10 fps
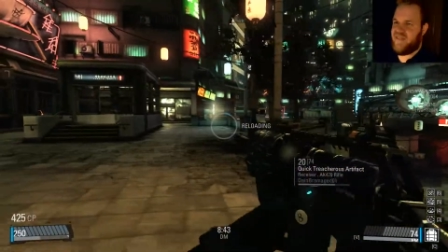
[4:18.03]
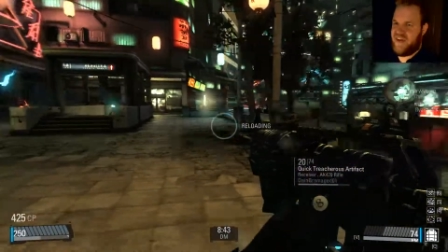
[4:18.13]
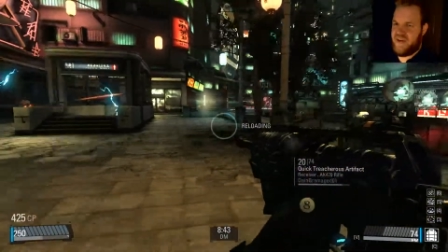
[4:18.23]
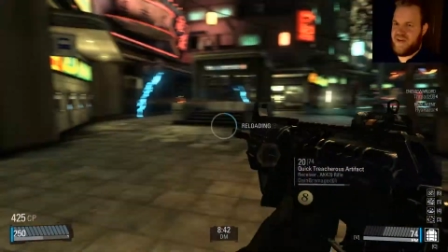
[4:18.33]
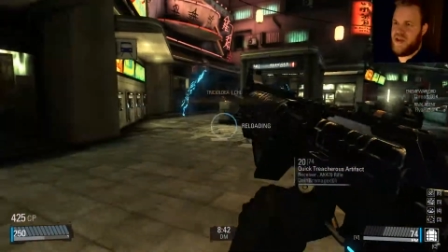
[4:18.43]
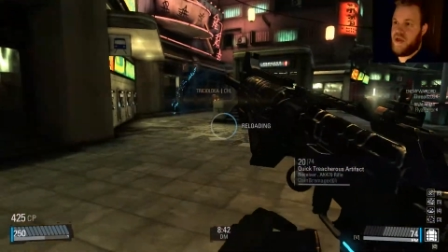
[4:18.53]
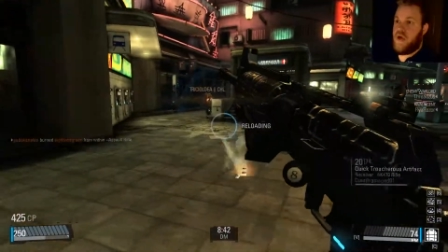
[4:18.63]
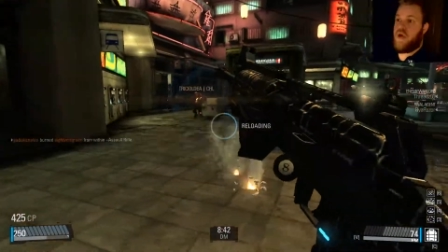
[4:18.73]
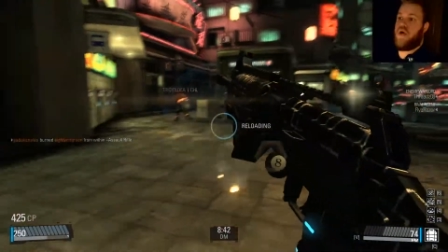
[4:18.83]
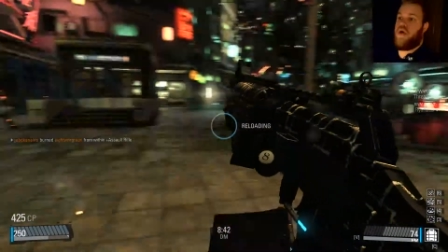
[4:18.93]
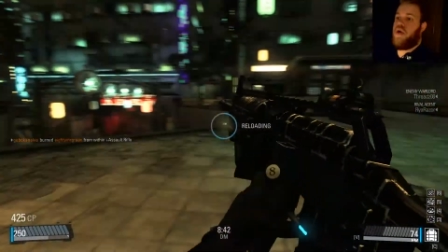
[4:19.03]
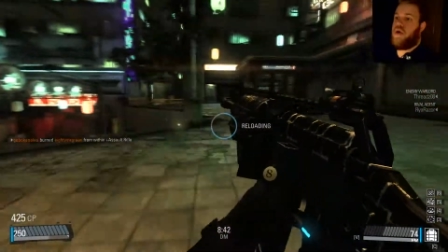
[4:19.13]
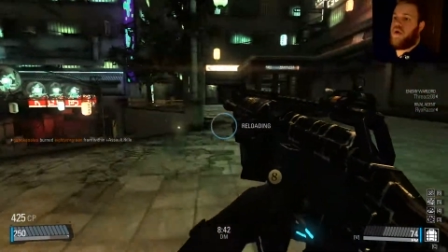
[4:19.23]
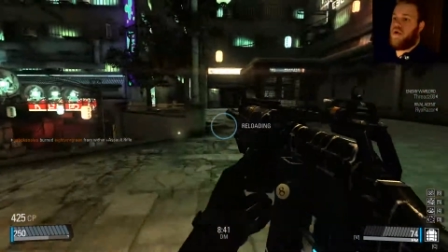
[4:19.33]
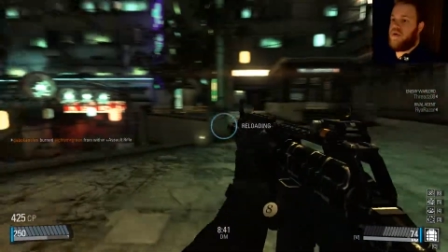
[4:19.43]
Very good. Oh no,
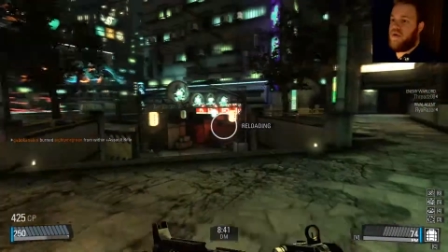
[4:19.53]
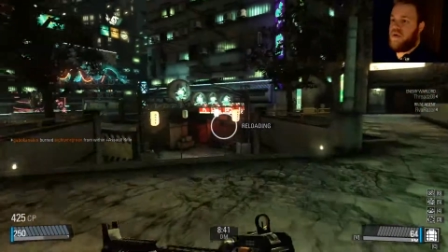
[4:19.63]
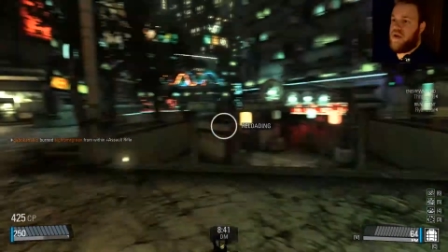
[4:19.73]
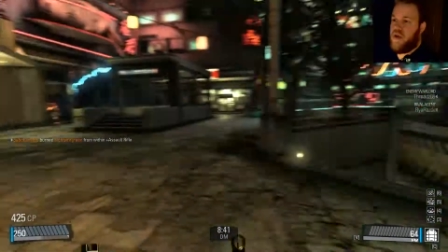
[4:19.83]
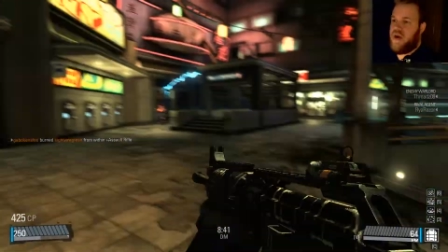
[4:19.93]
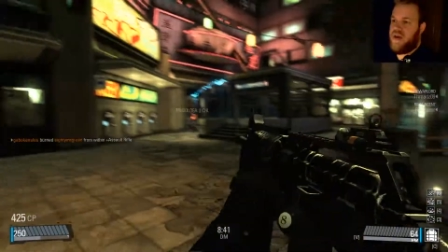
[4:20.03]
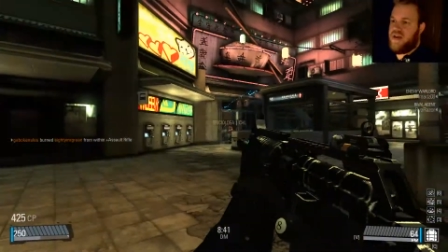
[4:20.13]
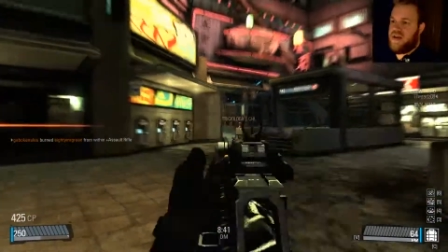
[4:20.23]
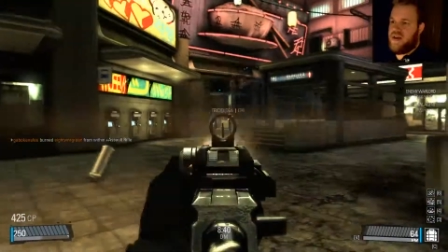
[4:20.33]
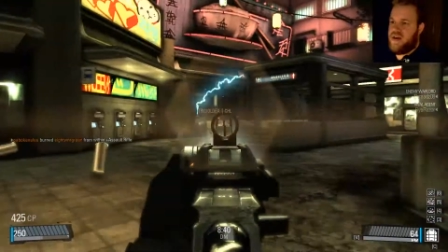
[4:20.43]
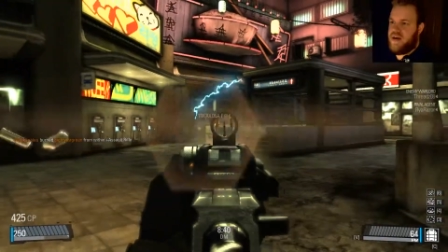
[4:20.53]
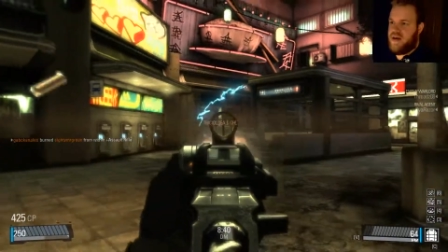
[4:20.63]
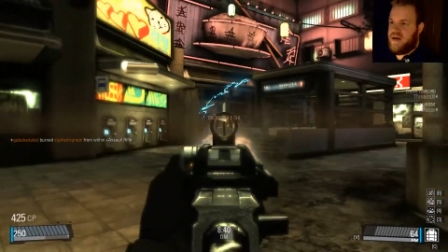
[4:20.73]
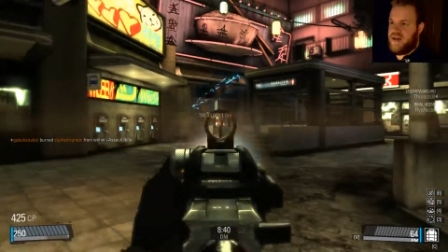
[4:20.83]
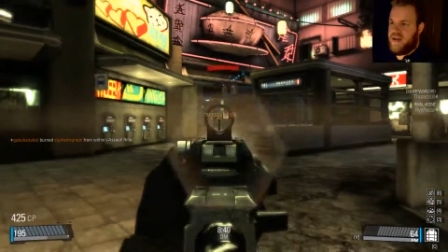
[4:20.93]
oh no, no, no, no!
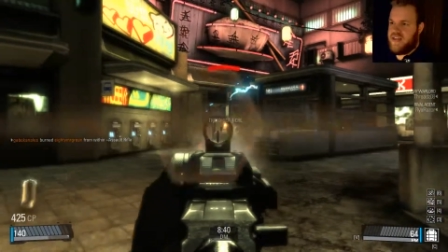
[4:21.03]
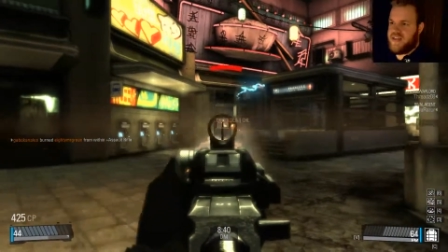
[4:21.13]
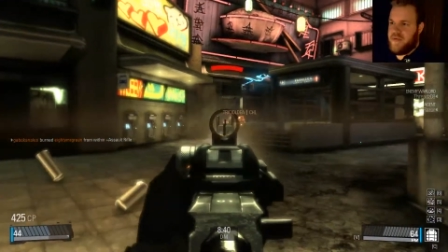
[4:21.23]
I need